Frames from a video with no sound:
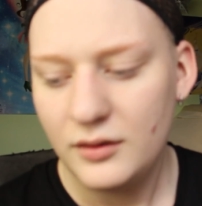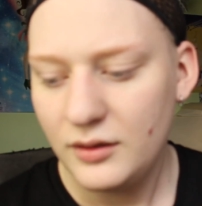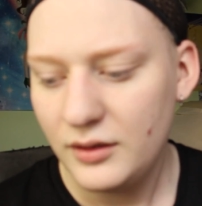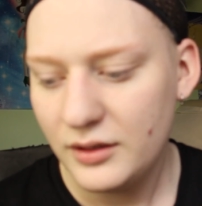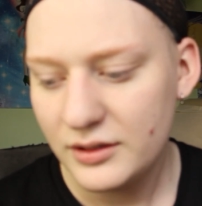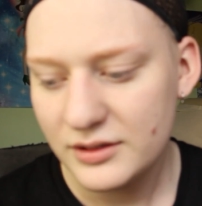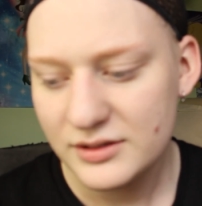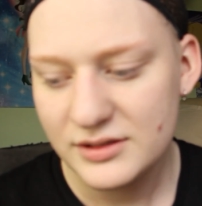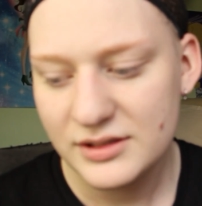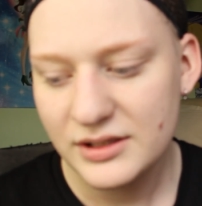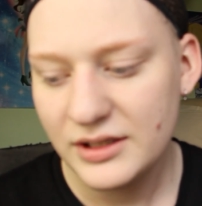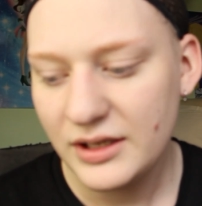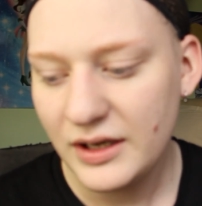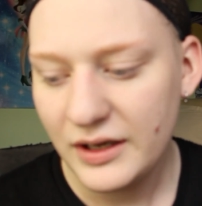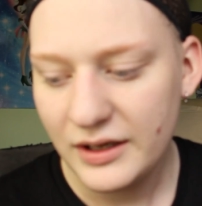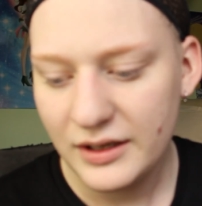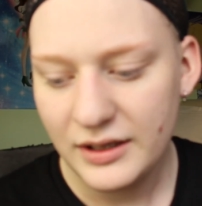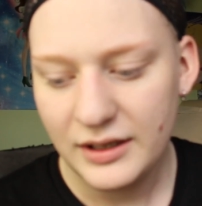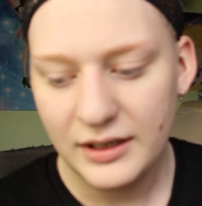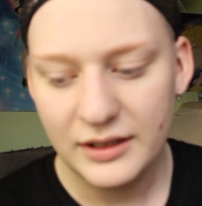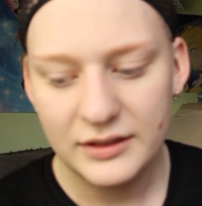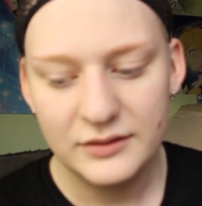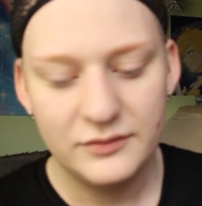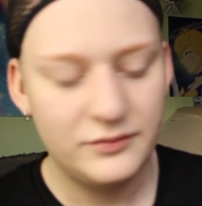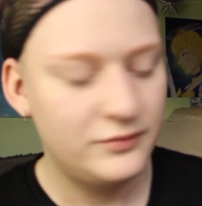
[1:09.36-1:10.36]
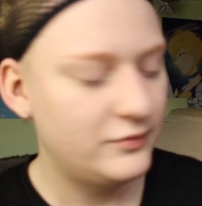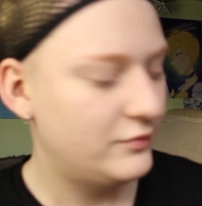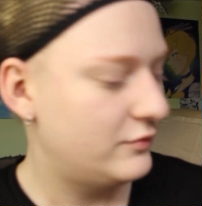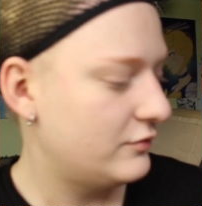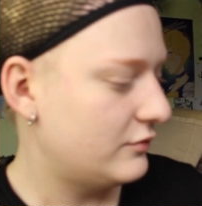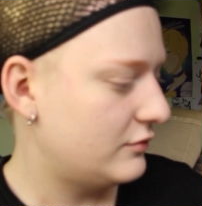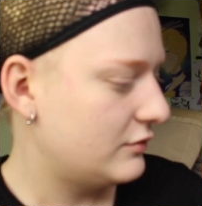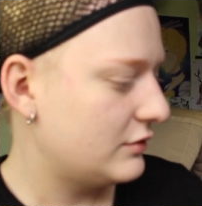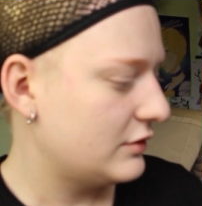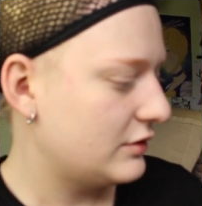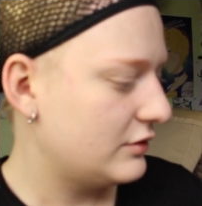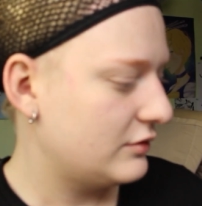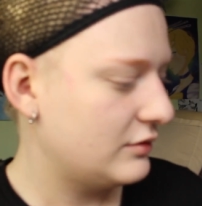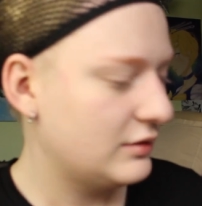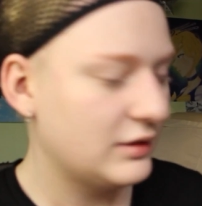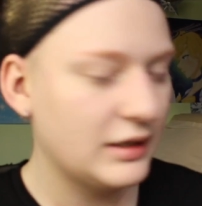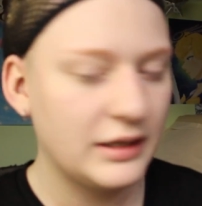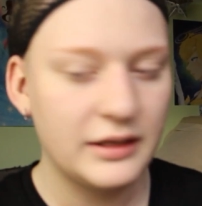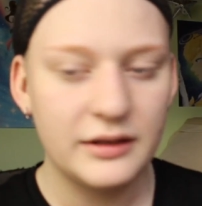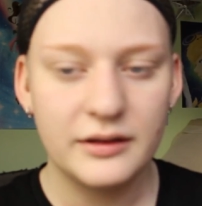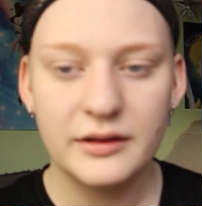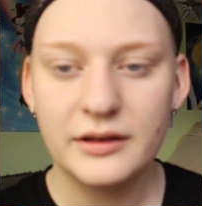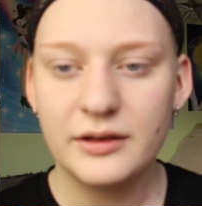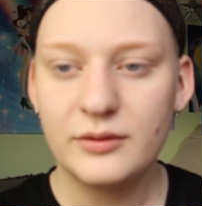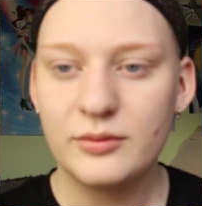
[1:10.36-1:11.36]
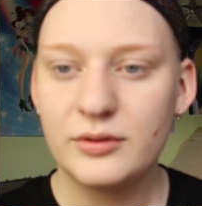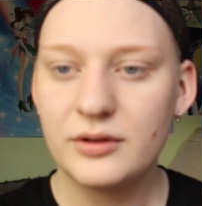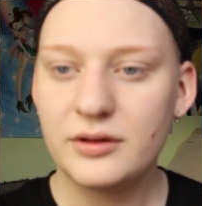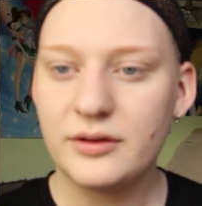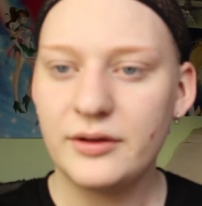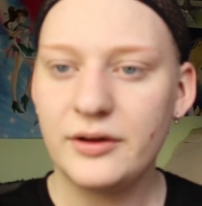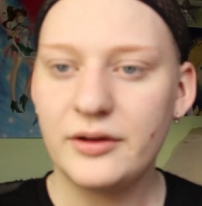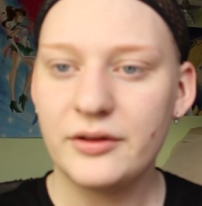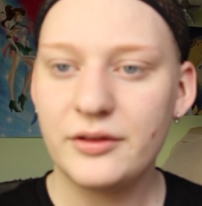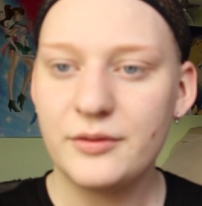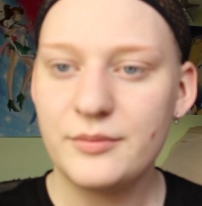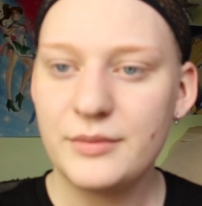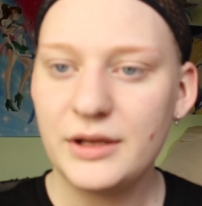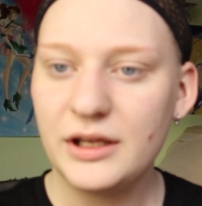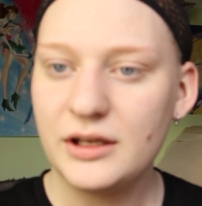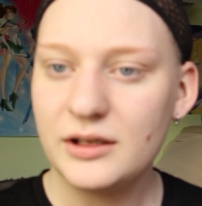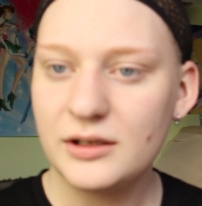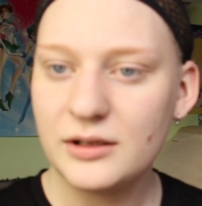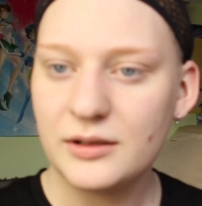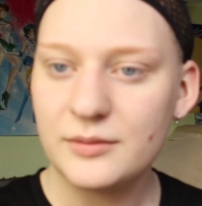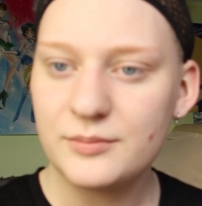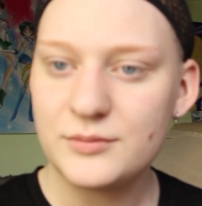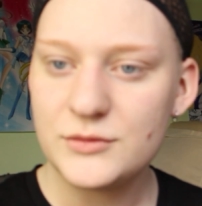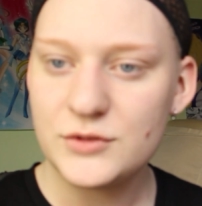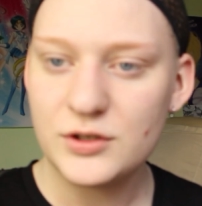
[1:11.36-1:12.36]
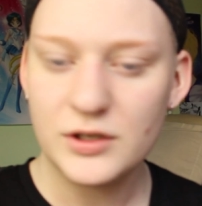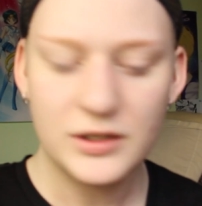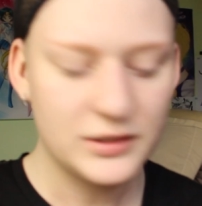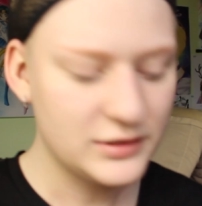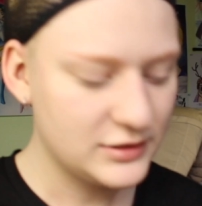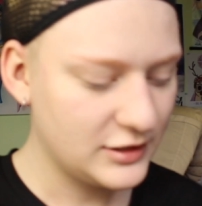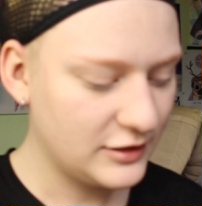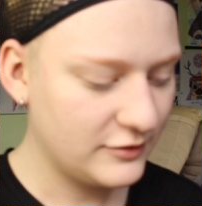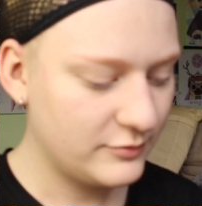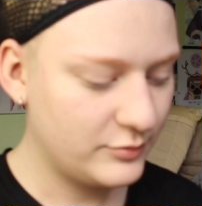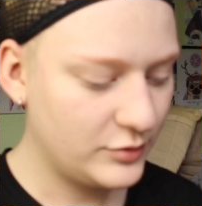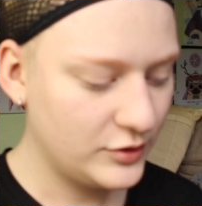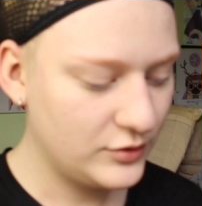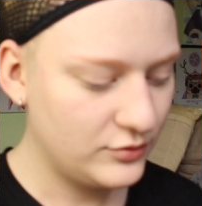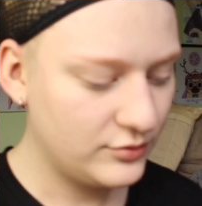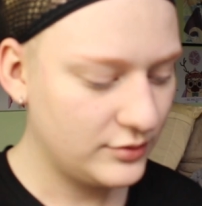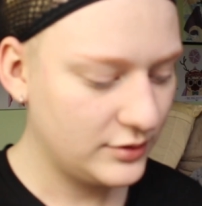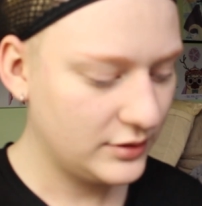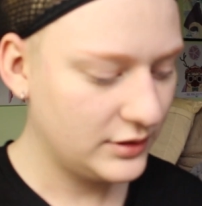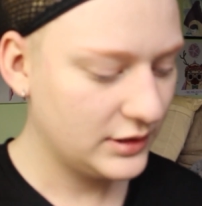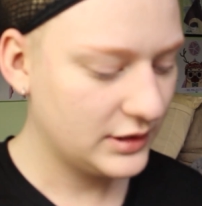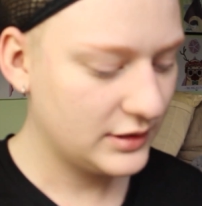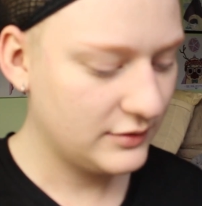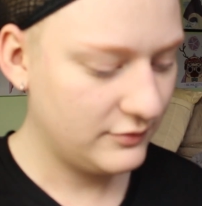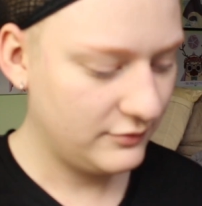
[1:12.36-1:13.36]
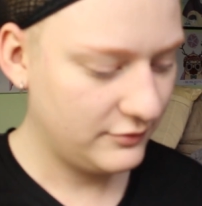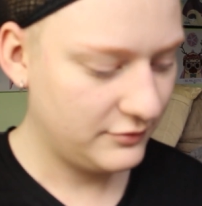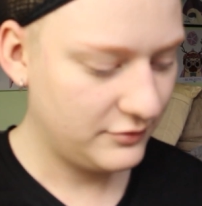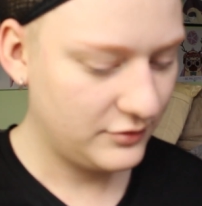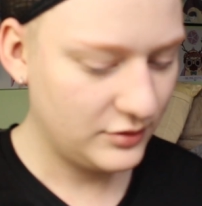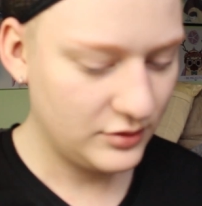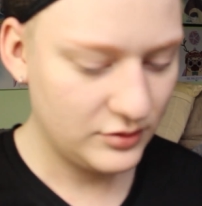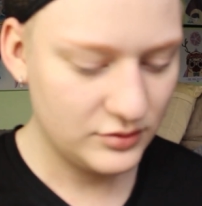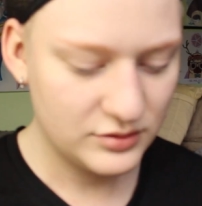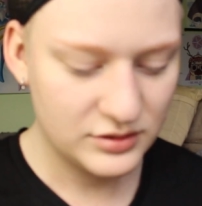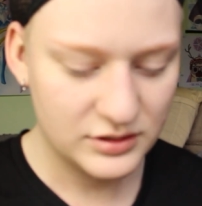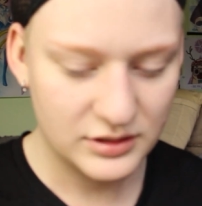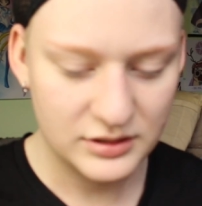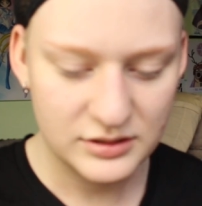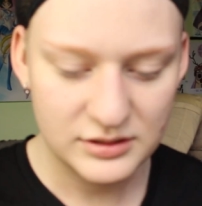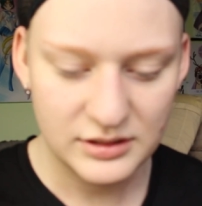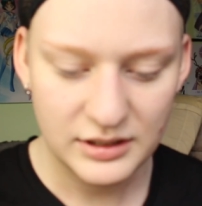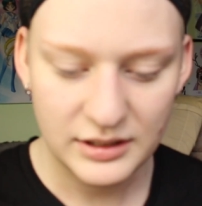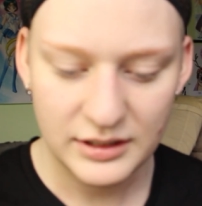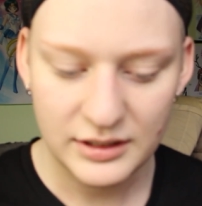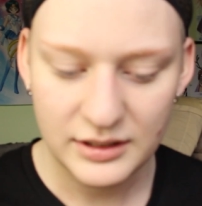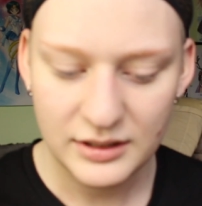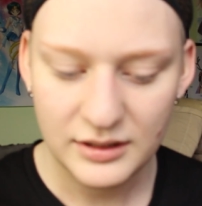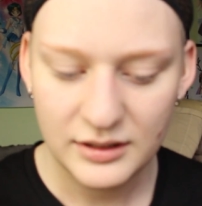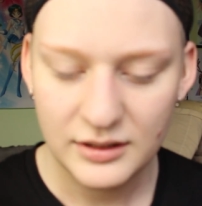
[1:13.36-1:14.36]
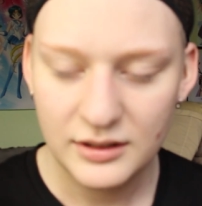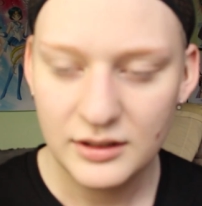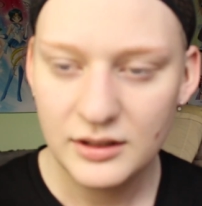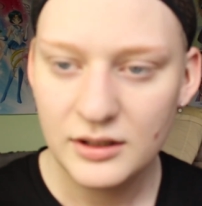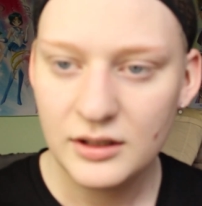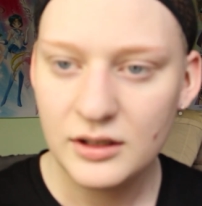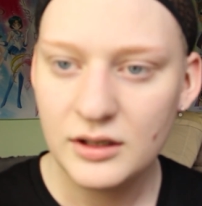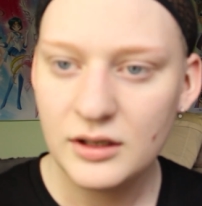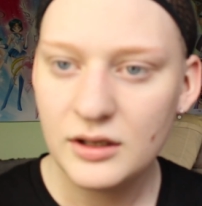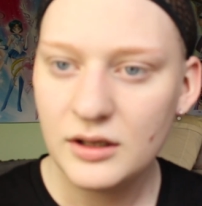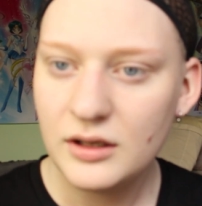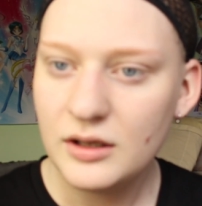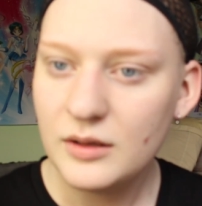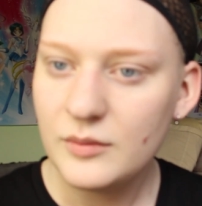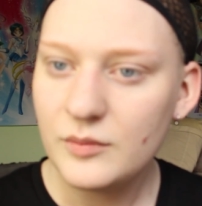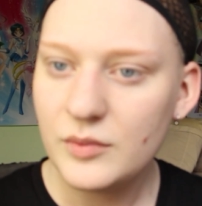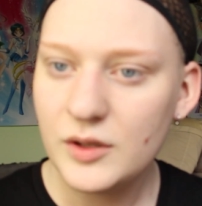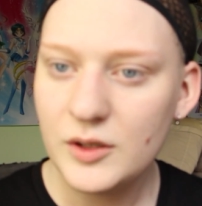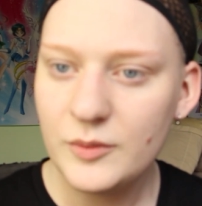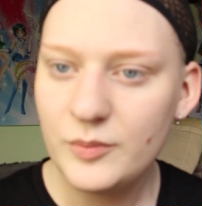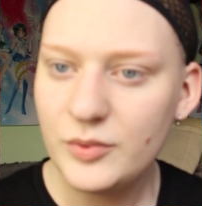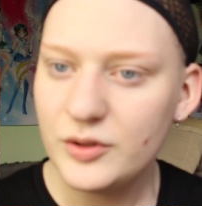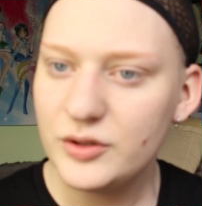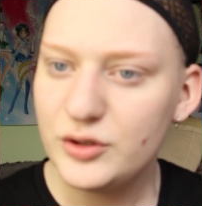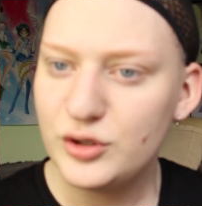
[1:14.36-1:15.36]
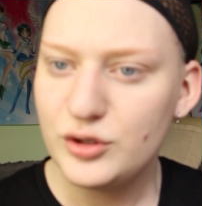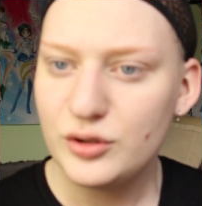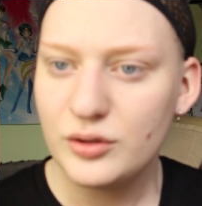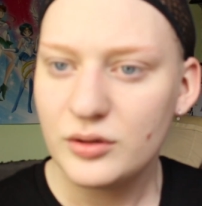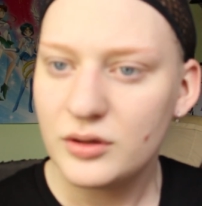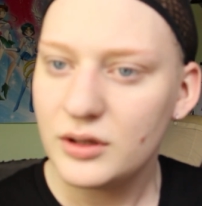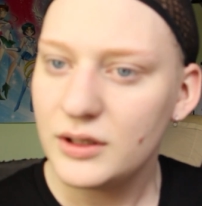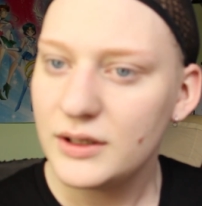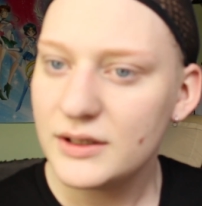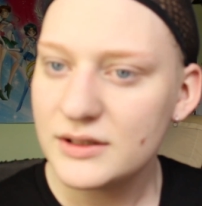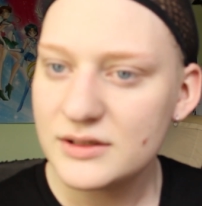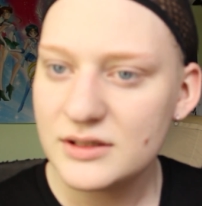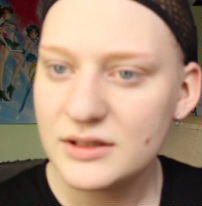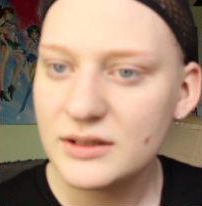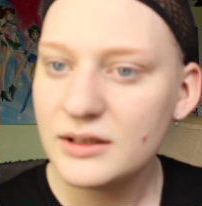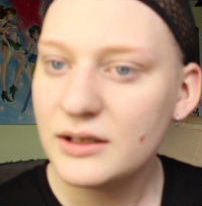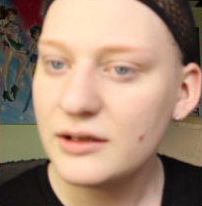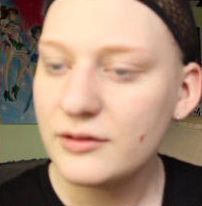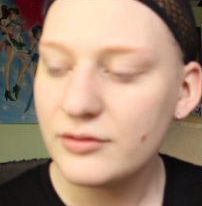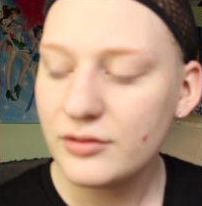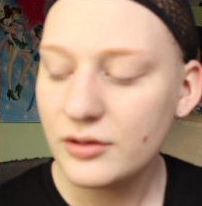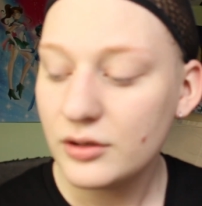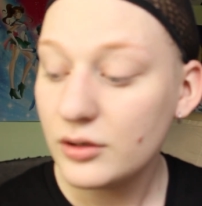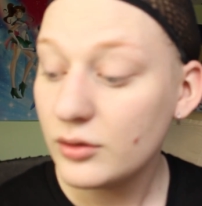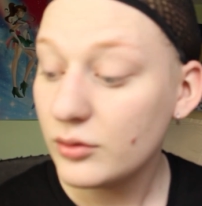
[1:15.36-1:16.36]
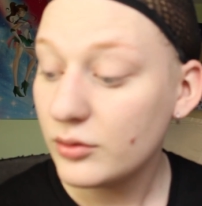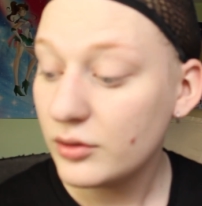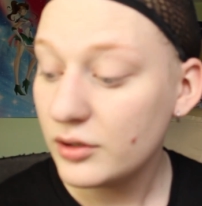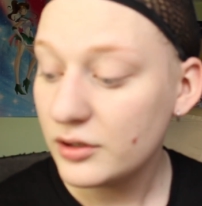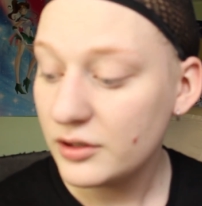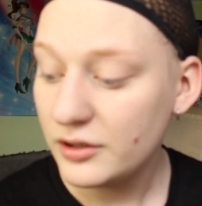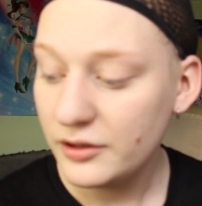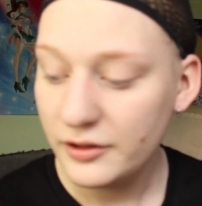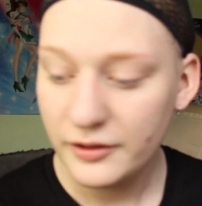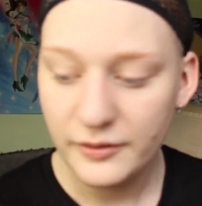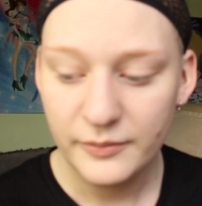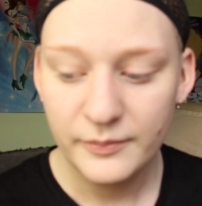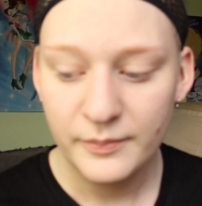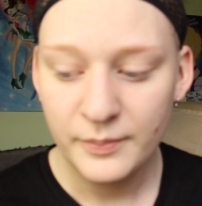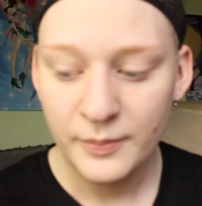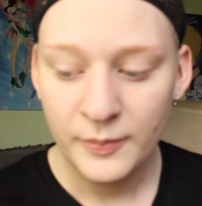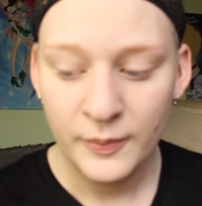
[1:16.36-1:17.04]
Honestly, lately with all the makeup trends I've been really confused because like people do things in different order.